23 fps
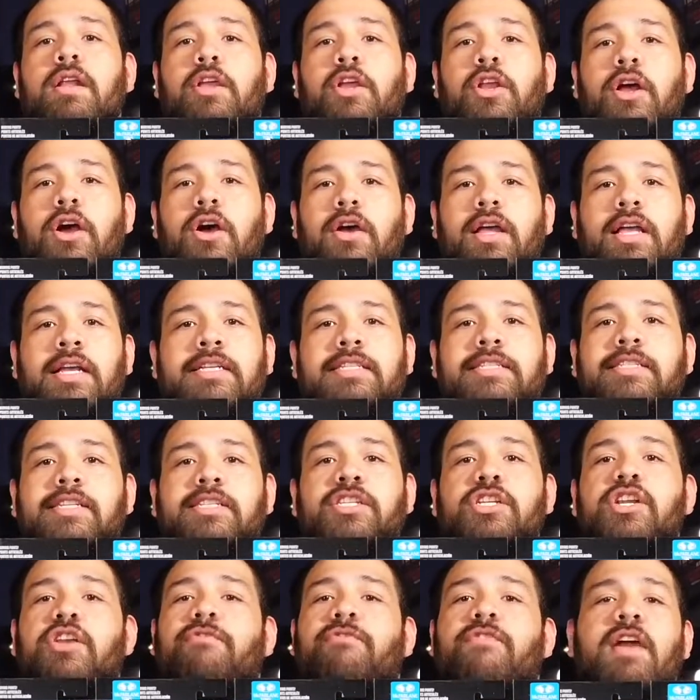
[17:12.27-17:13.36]
He's just
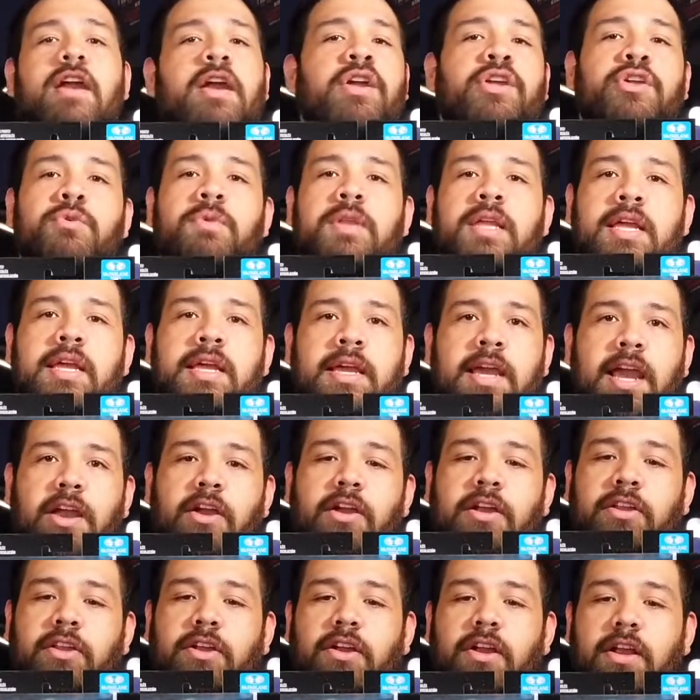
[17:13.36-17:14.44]
a very unique
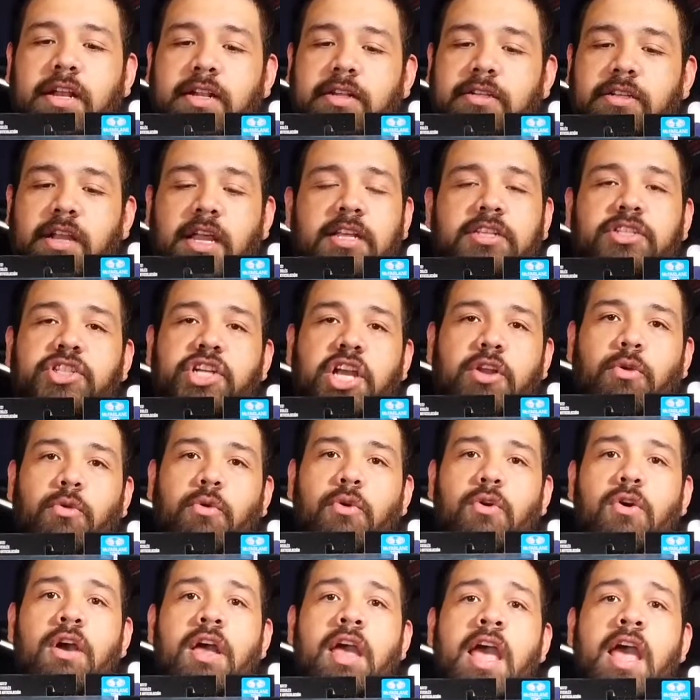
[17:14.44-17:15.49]
character in general.